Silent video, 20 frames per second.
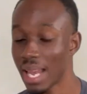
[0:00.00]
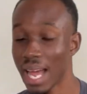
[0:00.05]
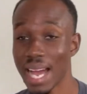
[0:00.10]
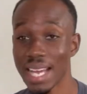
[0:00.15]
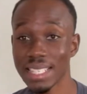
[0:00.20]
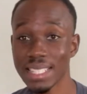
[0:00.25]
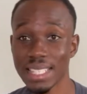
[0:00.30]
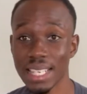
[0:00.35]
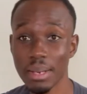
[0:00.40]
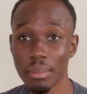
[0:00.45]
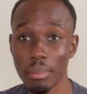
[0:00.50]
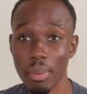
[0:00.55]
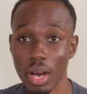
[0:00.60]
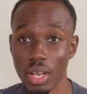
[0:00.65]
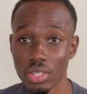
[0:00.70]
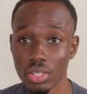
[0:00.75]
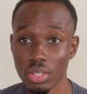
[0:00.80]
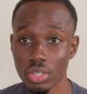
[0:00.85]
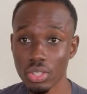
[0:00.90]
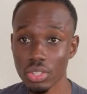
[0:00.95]
plastic
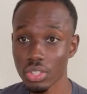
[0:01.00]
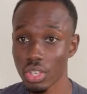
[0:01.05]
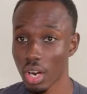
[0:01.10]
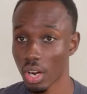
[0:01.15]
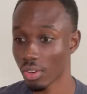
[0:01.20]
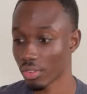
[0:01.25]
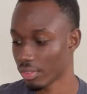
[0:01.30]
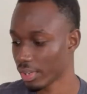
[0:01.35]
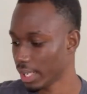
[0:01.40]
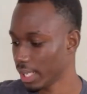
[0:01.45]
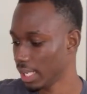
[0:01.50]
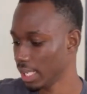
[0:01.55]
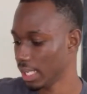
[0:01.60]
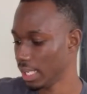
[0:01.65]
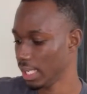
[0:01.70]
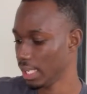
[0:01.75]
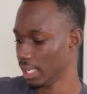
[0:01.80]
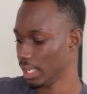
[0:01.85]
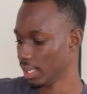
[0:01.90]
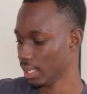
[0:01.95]
bottles are
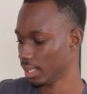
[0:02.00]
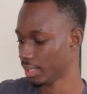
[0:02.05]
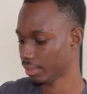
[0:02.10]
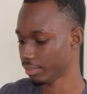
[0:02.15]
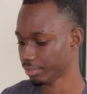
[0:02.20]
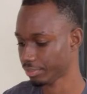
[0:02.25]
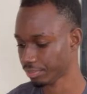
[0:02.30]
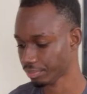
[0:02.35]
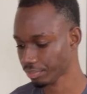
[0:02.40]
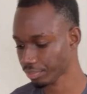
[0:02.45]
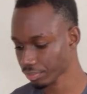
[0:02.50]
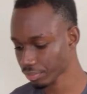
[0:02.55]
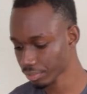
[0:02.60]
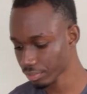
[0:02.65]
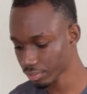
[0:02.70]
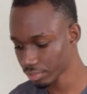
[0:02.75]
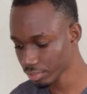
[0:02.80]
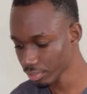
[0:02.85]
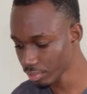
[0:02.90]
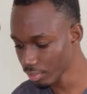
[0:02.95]
really
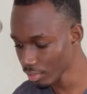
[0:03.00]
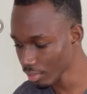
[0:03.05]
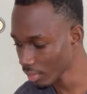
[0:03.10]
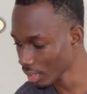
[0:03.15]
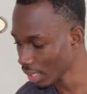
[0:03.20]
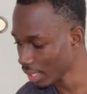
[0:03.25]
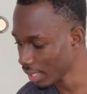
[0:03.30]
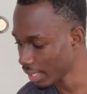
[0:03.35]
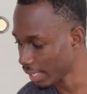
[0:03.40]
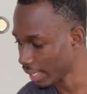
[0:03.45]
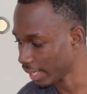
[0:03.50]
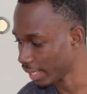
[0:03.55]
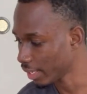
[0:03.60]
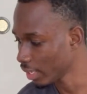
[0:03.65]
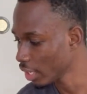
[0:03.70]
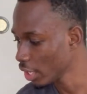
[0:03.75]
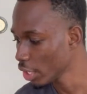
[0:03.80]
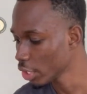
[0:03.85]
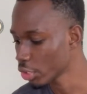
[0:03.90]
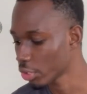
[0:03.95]
thing.
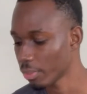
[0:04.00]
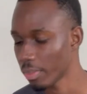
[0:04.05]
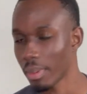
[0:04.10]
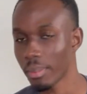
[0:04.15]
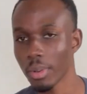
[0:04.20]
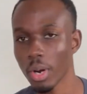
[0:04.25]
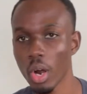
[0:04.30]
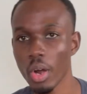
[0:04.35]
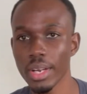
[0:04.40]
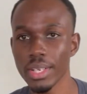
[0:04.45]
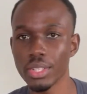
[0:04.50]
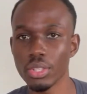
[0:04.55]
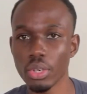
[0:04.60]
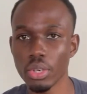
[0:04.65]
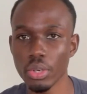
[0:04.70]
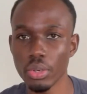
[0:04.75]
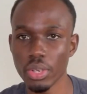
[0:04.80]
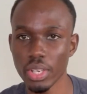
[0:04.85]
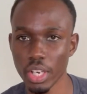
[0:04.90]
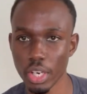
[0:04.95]
So remember how I
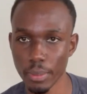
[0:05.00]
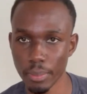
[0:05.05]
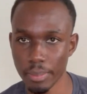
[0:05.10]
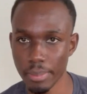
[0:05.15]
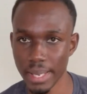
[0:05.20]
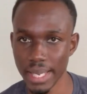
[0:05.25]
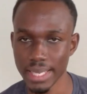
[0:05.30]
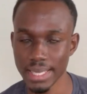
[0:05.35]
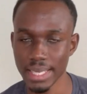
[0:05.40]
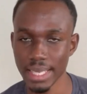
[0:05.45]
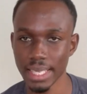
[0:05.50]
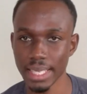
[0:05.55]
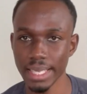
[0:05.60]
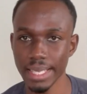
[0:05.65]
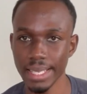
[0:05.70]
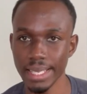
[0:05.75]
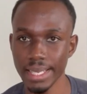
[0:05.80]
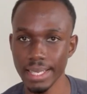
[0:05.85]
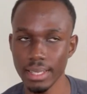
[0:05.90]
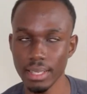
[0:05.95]
told you they're
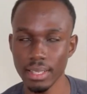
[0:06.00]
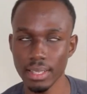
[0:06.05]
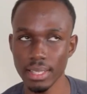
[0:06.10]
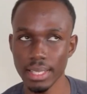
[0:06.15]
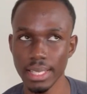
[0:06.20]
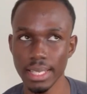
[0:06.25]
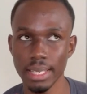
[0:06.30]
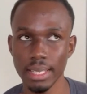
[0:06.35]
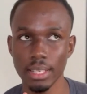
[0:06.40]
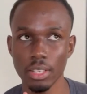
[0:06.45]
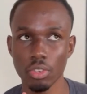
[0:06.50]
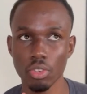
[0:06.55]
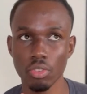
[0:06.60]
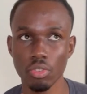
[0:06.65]
basically, the